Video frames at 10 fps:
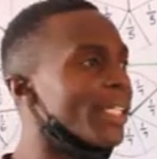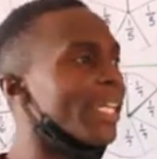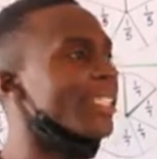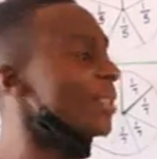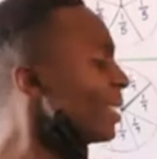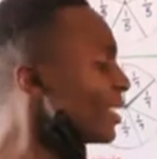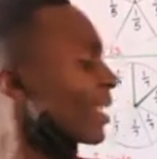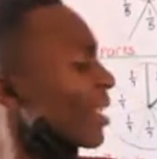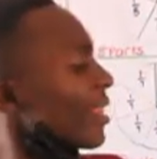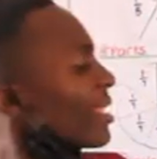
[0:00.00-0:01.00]
it means
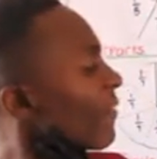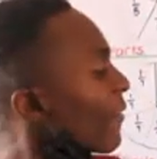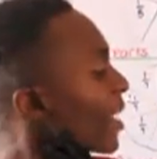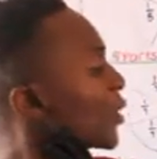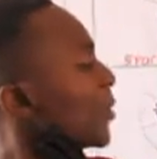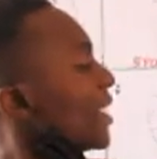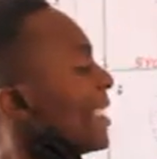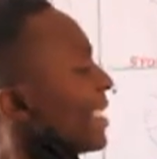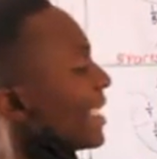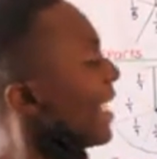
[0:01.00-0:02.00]
that this fraction
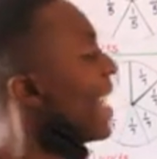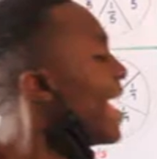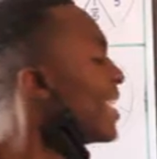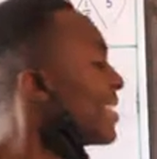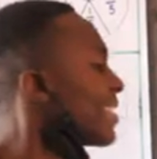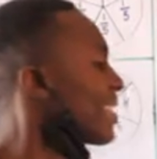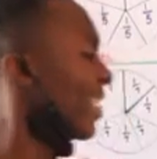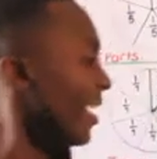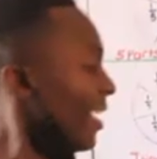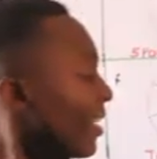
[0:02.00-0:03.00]
is
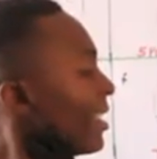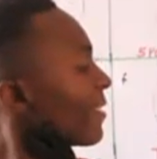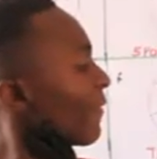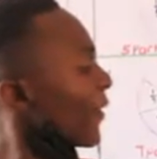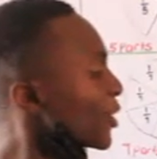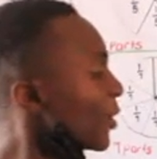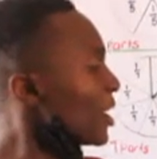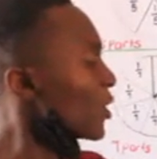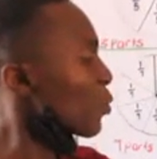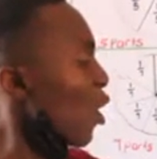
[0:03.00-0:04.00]
less. This fraction
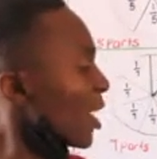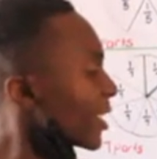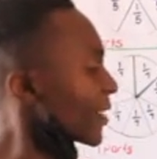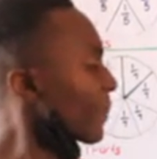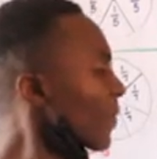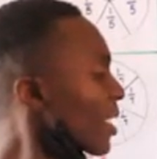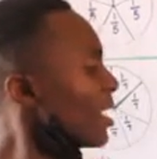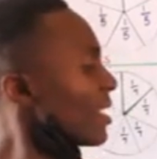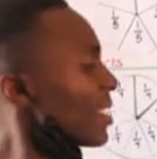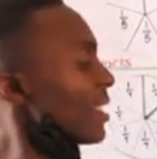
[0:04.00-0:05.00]
is what?
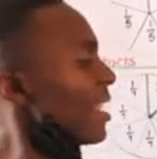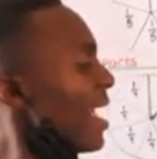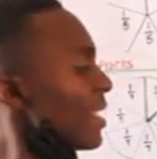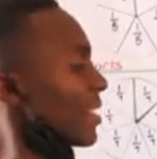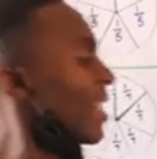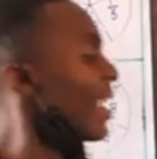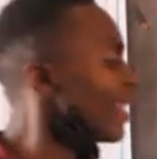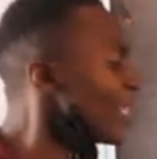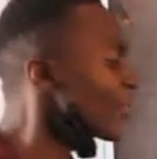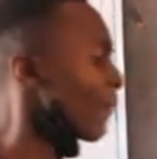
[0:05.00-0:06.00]
Is less than
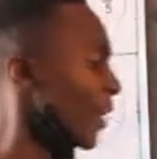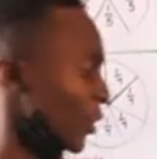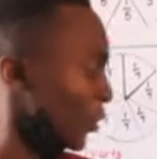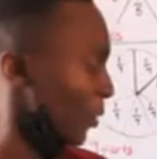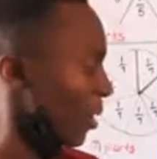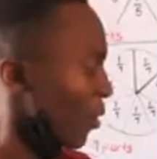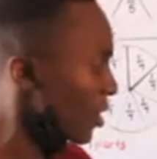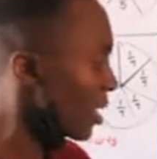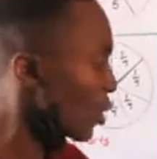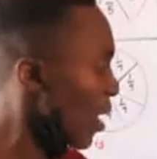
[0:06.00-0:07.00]
this fraction,
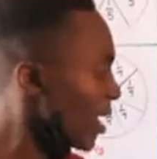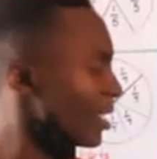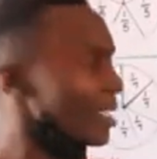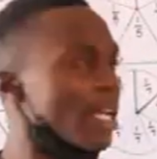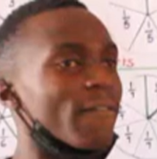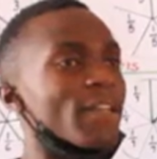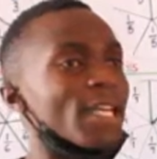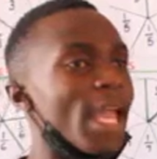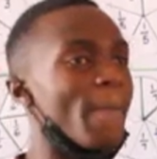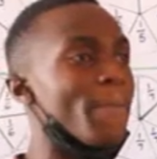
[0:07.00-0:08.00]
because this one is
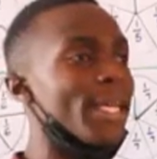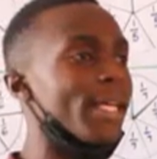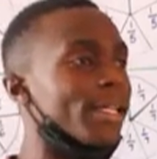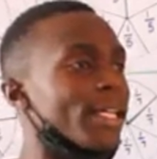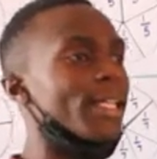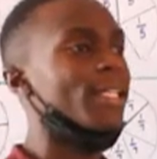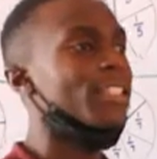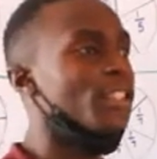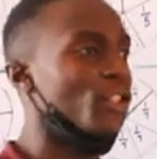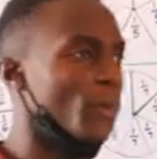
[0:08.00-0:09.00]
having a big
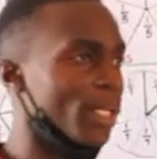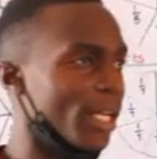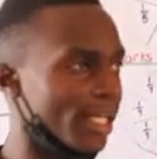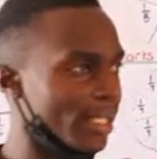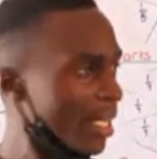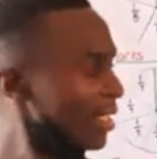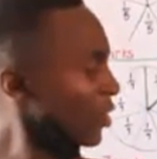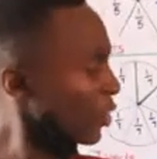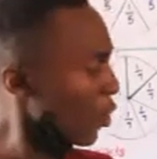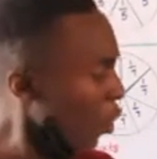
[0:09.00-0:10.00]
denominator.
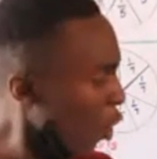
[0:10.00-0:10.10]
So,